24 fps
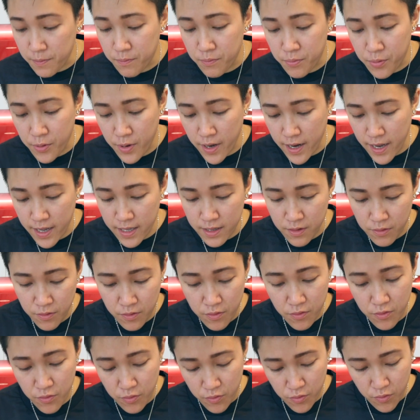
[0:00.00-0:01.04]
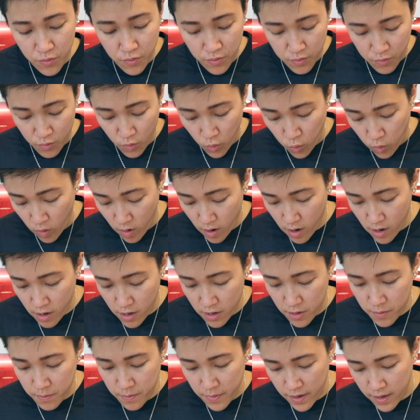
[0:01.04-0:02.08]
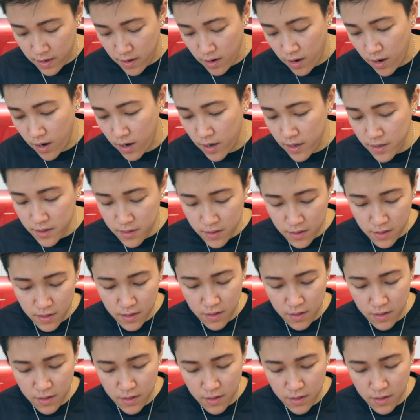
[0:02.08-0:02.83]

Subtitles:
bread warm and hot.